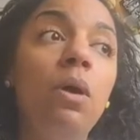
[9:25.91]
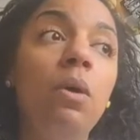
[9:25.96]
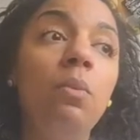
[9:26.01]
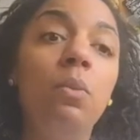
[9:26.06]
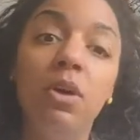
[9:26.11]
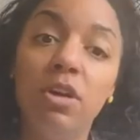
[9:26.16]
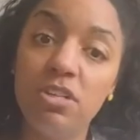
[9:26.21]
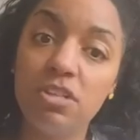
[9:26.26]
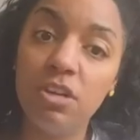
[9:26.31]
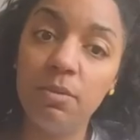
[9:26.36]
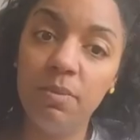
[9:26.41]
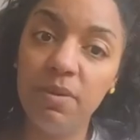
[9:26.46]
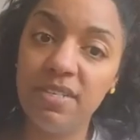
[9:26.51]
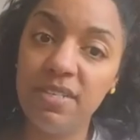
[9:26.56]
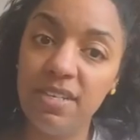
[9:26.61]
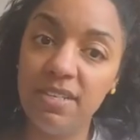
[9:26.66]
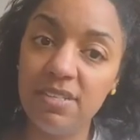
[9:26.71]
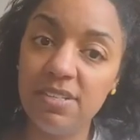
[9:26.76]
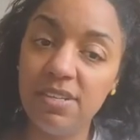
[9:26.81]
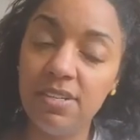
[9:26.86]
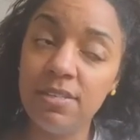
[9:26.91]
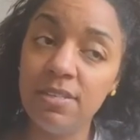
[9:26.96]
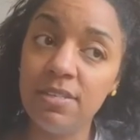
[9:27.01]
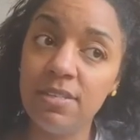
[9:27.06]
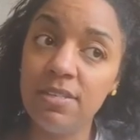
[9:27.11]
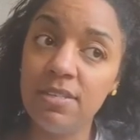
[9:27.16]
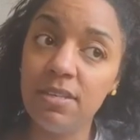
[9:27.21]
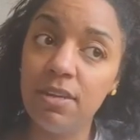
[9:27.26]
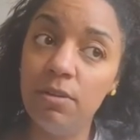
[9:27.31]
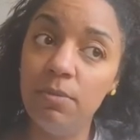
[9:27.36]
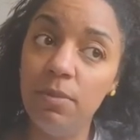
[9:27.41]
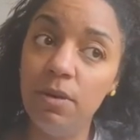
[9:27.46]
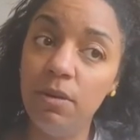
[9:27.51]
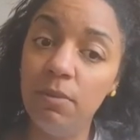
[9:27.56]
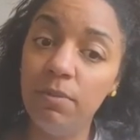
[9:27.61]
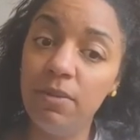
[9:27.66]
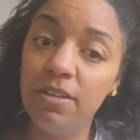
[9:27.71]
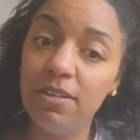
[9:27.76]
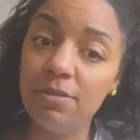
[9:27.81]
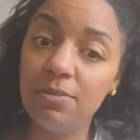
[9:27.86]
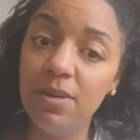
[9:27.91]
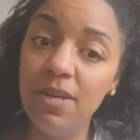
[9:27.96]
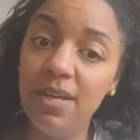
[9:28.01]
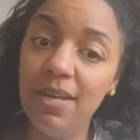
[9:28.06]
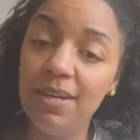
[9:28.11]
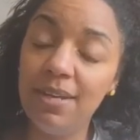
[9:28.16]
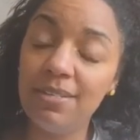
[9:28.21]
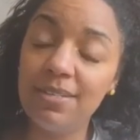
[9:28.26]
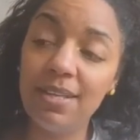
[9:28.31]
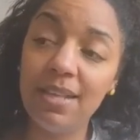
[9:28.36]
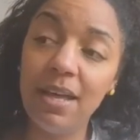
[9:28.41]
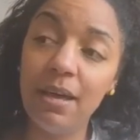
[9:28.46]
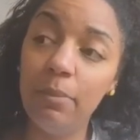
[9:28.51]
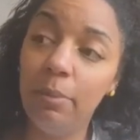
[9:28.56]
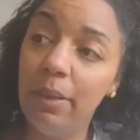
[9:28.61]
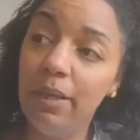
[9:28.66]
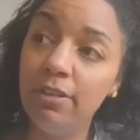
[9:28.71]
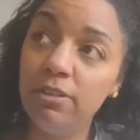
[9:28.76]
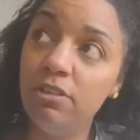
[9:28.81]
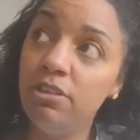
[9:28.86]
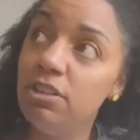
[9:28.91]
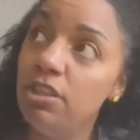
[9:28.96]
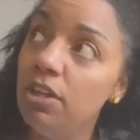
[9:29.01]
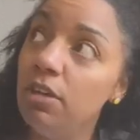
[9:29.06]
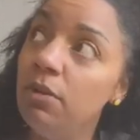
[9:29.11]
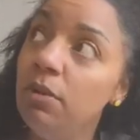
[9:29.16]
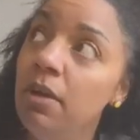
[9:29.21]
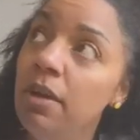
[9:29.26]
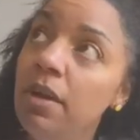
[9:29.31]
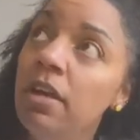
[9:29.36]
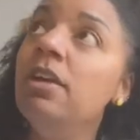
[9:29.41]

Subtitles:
workshop assistants coming up this week, so that'll be good too.